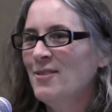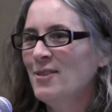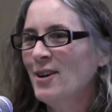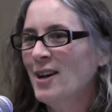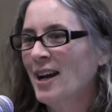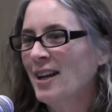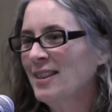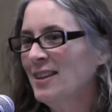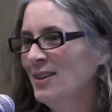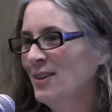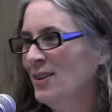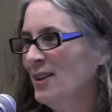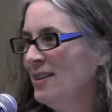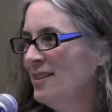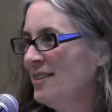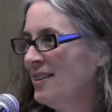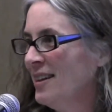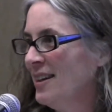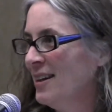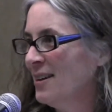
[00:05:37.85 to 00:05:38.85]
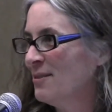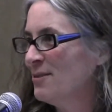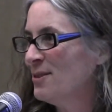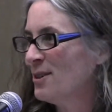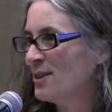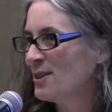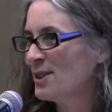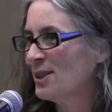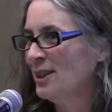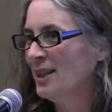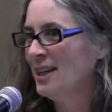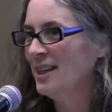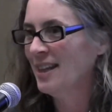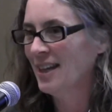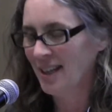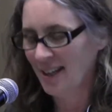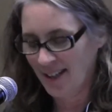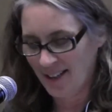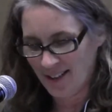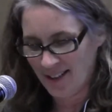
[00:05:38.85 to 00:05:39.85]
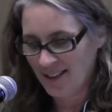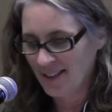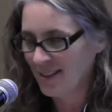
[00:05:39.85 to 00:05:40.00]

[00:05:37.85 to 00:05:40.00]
We're not the only city, unfortunately, that